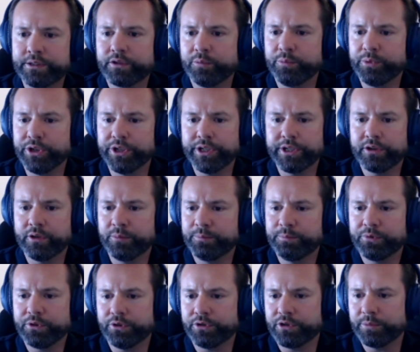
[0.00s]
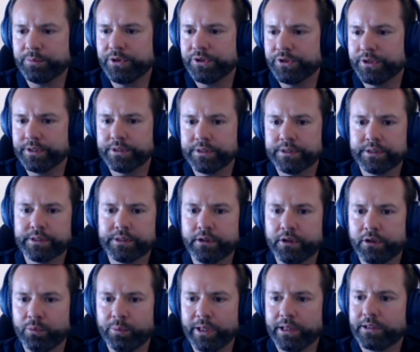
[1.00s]
community contributions
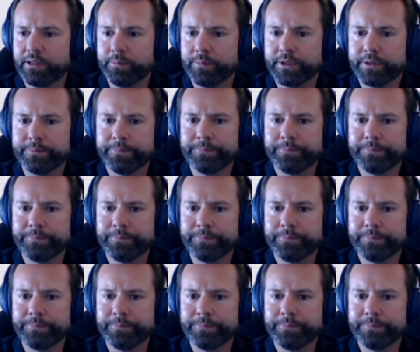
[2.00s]
are welcomed.